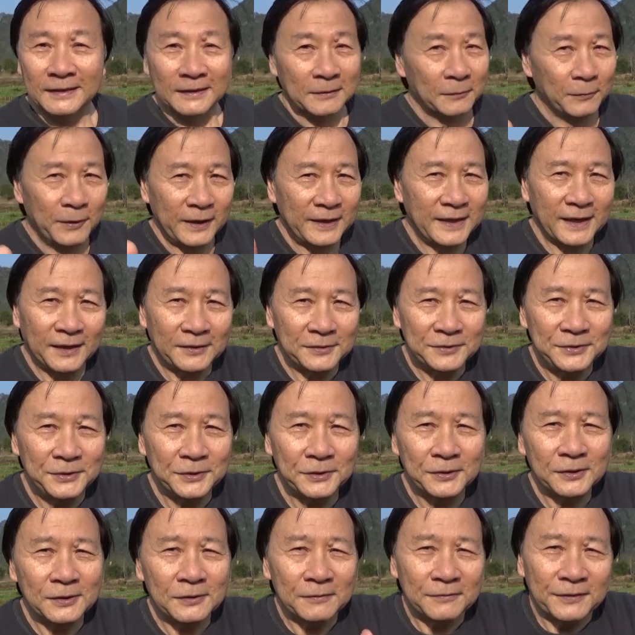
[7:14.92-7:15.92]
Without
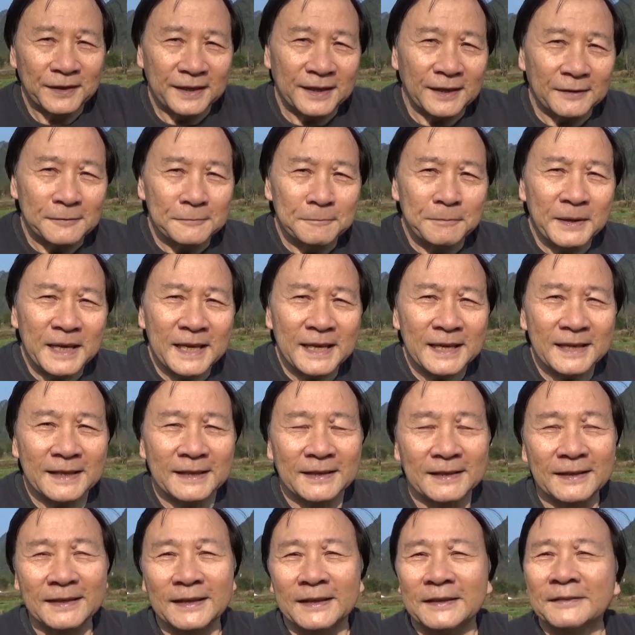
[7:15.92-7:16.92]
you, without
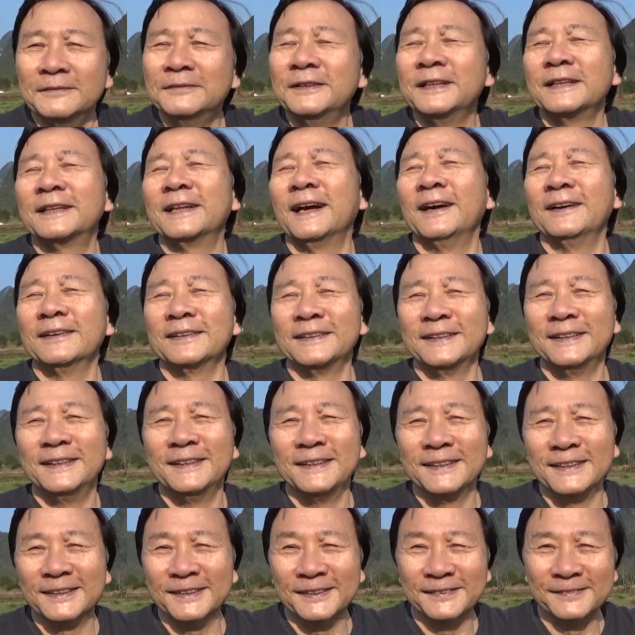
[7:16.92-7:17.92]
me, without the
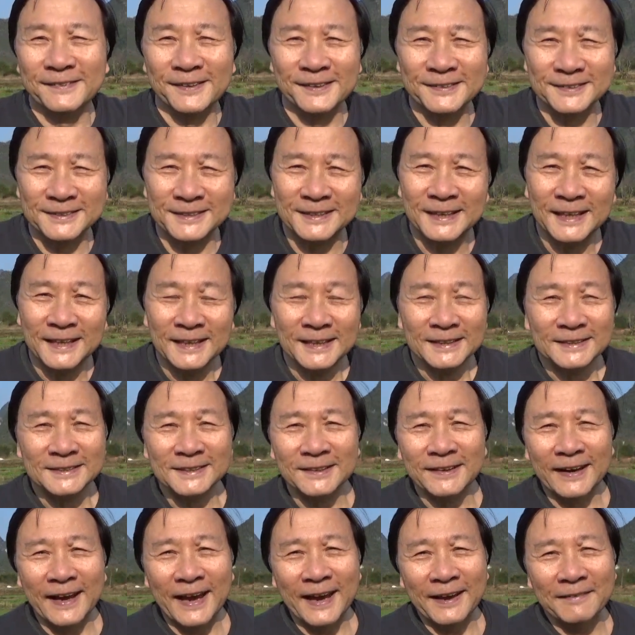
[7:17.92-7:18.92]
universe.
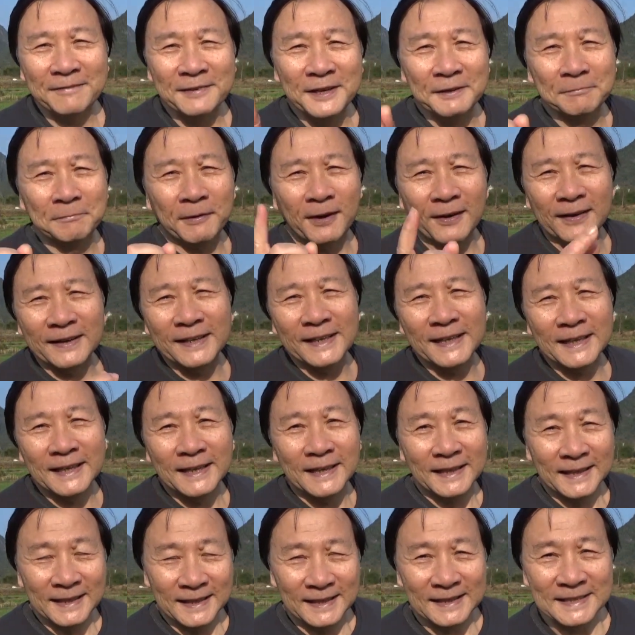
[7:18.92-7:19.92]
So everybody
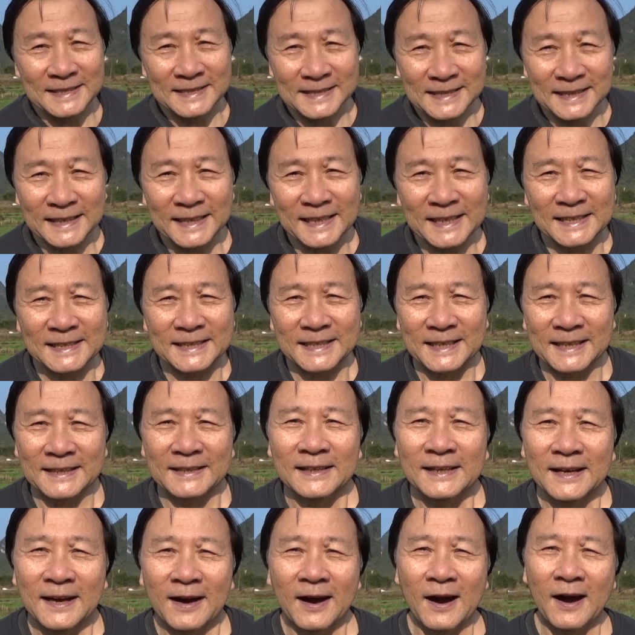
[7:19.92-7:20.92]
is
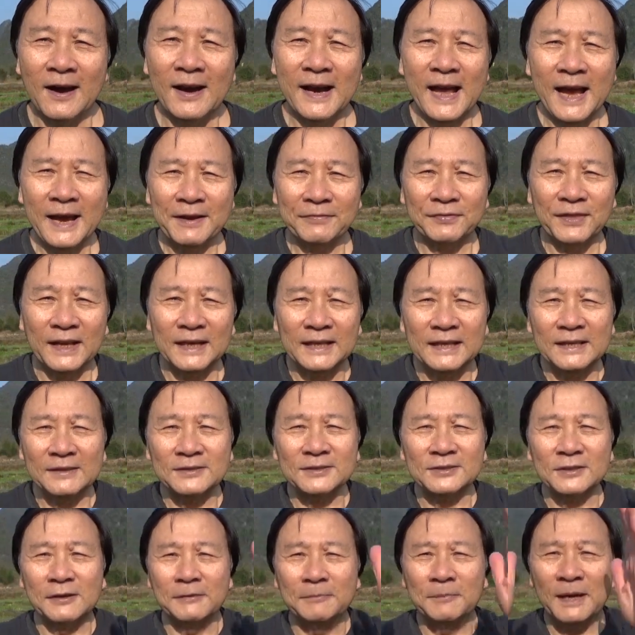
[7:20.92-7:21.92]
needed. All right, thank you
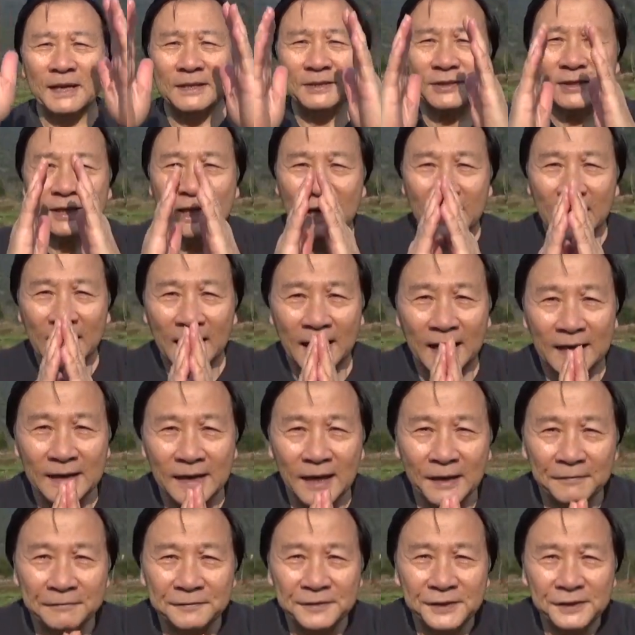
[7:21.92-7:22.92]
so much. I
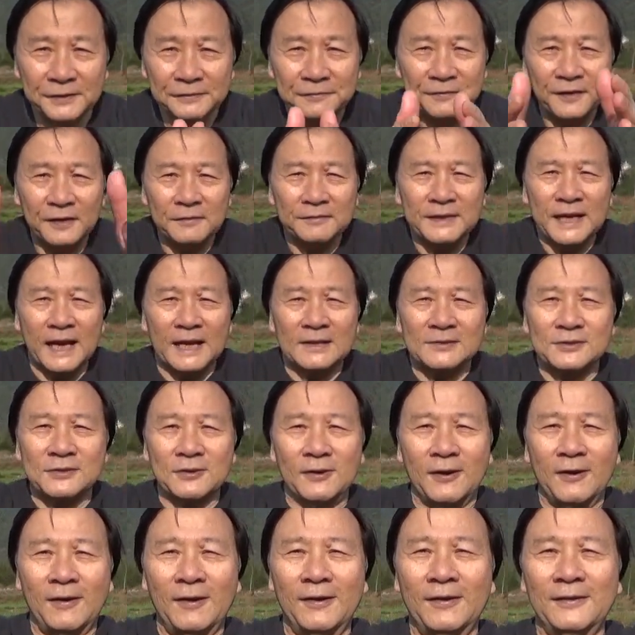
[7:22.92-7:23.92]
love you from
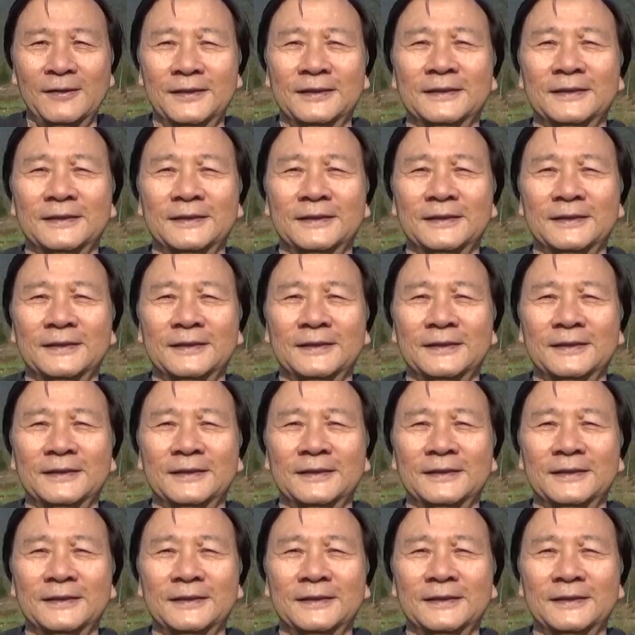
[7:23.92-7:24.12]
Yangzhou.